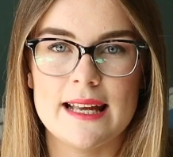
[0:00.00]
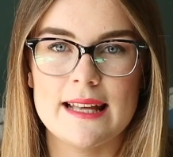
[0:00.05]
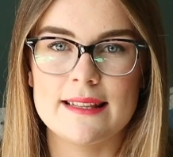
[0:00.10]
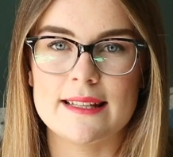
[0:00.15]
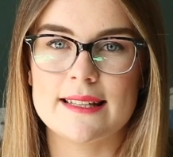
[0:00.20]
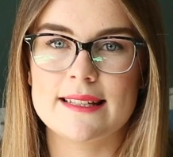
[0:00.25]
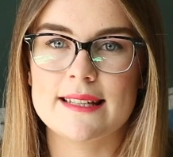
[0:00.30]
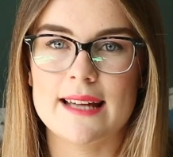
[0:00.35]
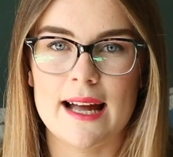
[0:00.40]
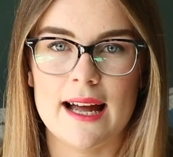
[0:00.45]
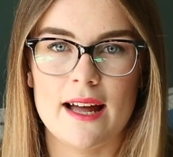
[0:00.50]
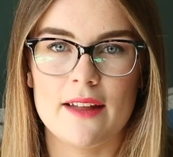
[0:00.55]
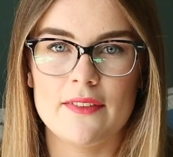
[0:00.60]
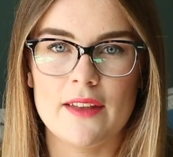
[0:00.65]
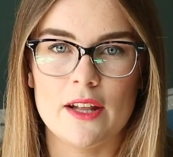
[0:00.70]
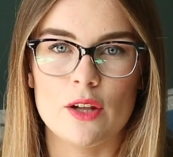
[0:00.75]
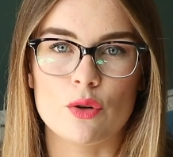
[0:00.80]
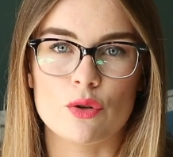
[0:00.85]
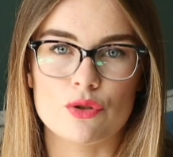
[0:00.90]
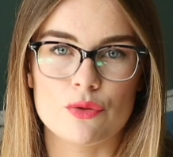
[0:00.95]
in this town
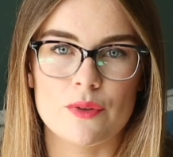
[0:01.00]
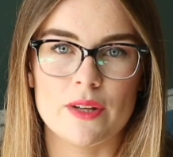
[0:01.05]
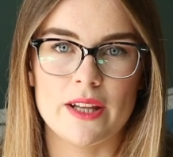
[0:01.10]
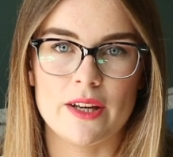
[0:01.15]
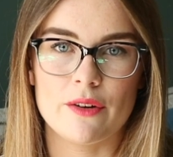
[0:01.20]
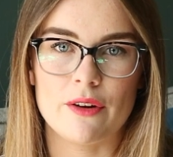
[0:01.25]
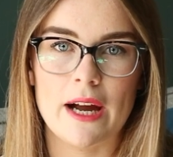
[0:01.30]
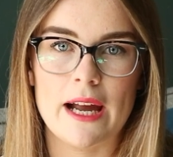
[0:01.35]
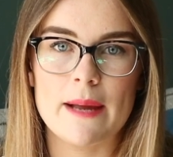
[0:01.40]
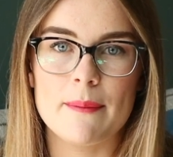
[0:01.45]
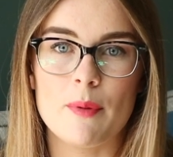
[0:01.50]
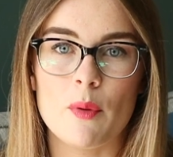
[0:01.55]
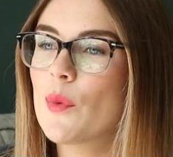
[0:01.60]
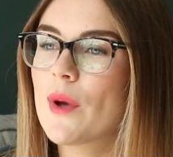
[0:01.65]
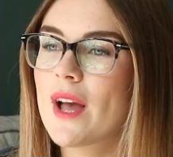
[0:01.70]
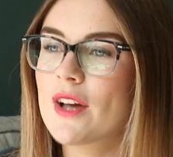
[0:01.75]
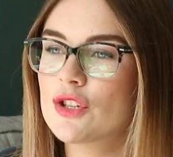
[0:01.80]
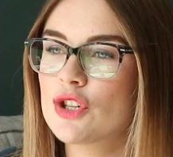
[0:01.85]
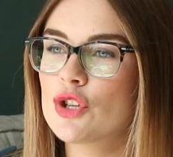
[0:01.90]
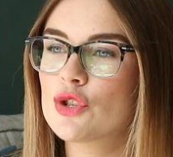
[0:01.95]
that looked really great, but
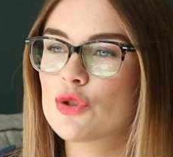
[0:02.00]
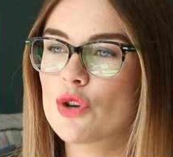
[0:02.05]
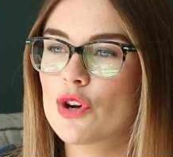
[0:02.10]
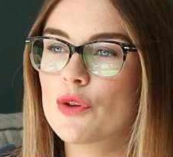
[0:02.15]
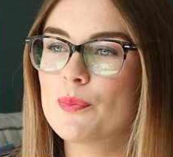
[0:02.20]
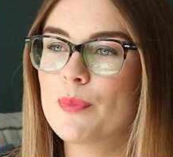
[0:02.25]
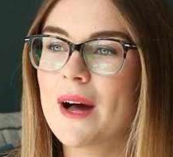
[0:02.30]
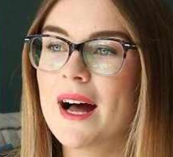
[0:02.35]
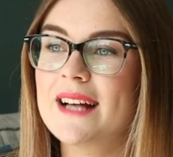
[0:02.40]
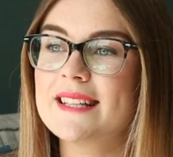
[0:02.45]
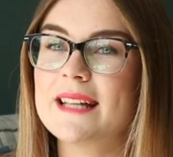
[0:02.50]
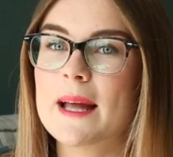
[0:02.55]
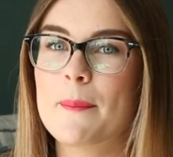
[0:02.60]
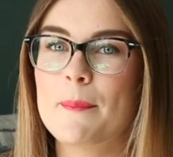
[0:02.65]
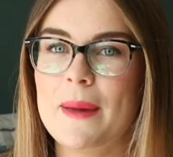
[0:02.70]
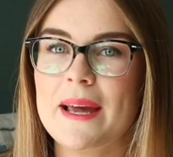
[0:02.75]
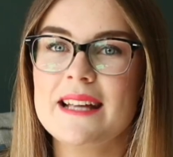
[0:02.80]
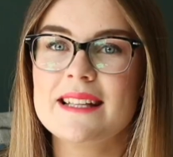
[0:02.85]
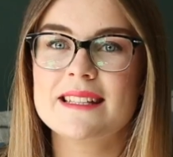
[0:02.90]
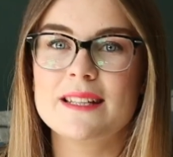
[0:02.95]
we actually drove past a
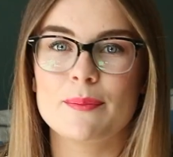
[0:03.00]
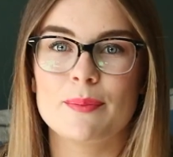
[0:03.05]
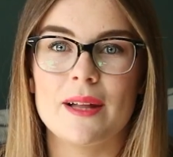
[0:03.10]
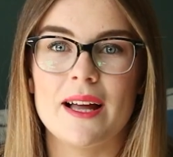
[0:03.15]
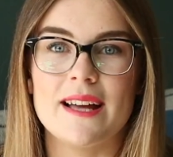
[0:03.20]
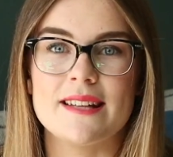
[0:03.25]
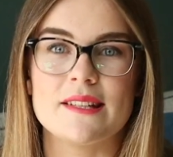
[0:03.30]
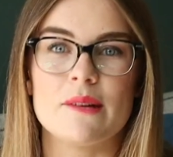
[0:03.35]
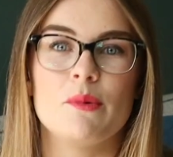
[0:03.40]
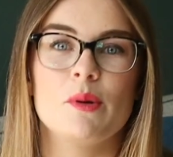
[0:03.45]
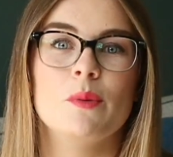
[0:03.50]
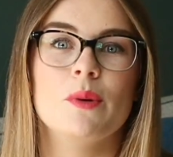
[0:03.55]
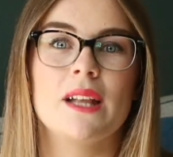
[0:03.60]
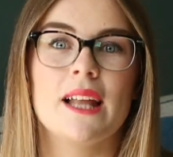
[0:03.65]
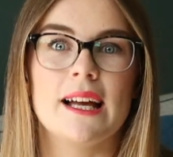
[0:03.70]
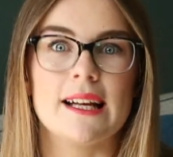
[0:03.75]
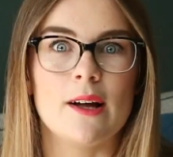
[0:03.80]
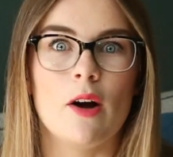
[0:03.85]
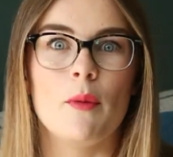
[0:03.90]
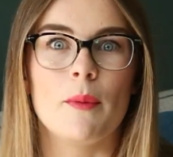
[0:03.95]
pizza place and we were
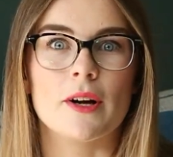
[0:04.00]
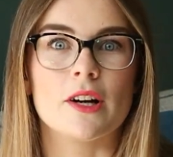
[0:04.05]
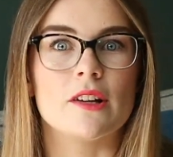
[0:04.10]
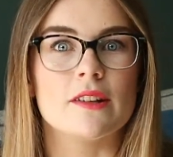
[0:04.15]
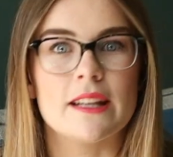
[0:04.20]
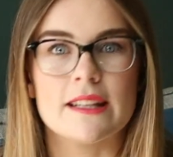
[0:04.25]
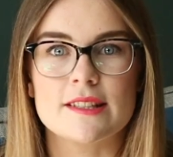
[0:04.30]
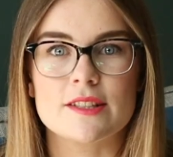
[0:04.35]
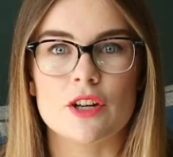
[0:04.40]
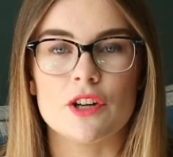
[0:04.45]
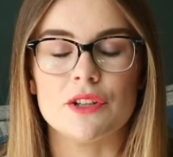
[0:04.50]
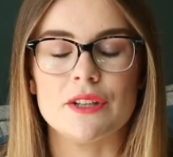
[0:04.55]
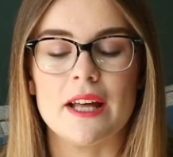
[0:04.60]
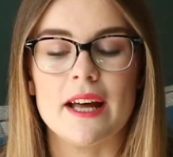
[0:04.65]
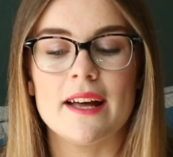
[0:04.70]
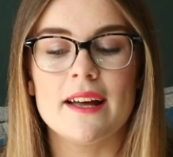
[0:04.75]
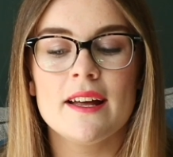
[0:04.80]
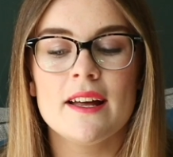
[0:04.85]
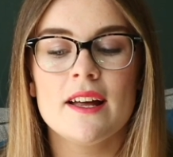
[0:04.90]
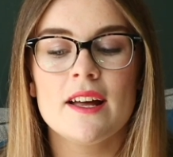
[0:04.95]
like, oh my god, let's go
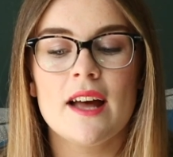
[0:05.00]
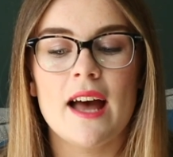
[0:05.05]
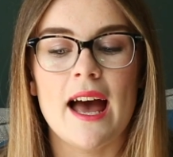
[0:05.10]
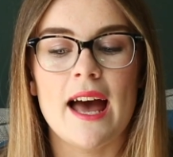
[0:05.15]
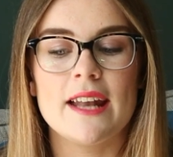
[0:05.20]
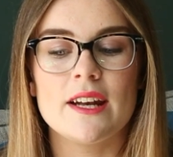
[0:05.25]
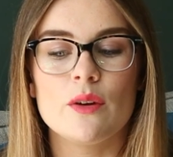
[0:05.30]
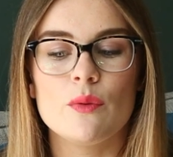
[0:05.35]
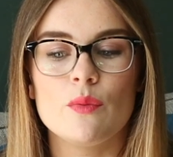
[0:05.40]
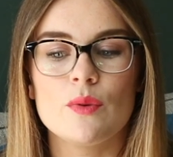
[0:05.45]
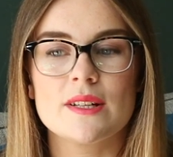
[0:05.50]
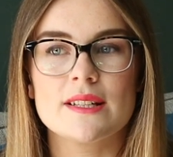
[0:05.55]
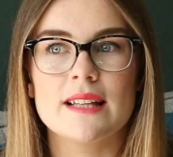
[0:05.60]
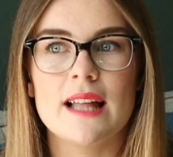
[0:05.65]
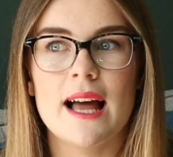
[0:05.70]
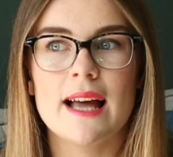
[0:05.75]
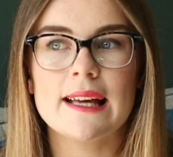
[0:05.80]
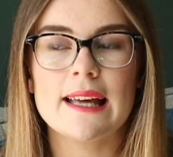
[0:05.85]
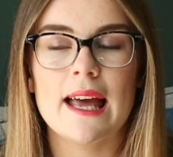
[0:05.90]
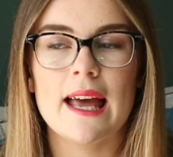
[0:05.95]
there. And it was
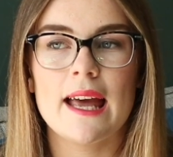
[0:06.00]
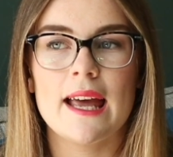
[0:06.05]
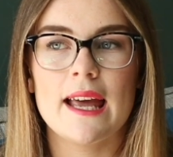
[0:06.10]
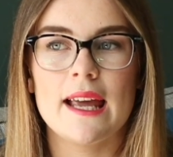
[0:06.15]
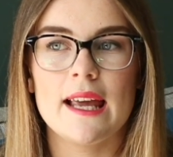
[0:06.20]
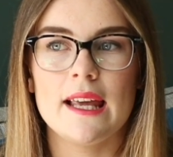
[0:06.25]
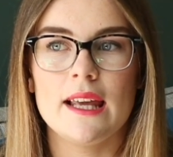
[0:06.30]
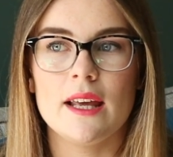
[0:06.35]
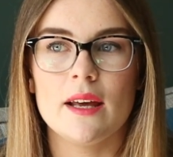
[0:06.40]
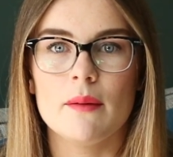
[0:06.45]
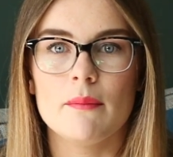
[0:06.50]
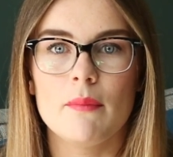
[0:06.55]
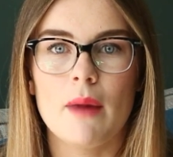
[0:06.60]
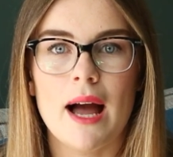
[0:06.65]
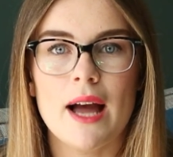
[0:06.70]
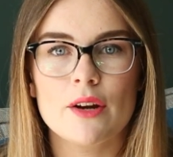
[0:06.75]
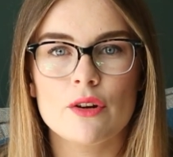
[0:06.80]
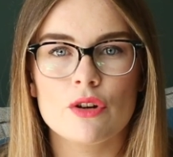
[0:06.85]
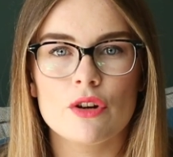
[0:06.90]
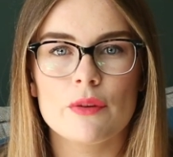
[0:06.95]
like a
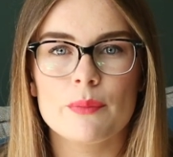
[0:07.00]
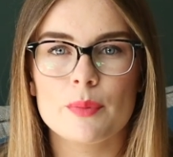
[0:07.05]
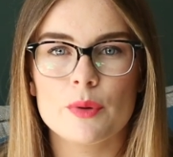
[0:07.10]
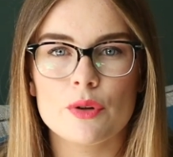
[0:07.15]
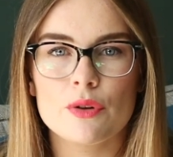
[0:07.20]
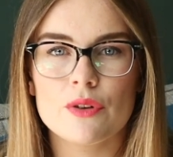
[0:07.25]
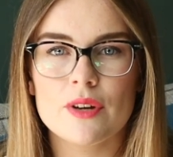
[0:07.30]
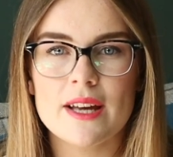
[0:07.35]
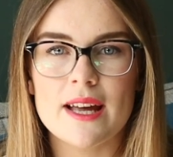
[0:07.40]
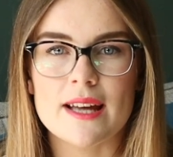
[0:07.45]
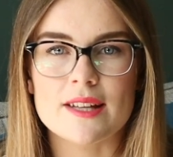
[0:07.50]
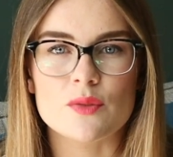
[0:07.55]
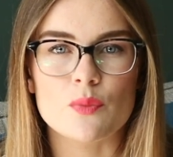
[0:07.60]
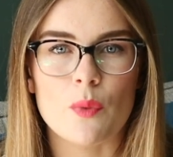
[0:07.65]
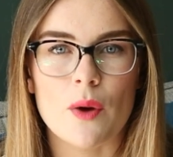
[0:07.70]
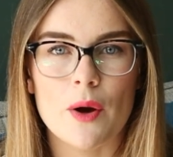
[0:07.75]
microbrewery as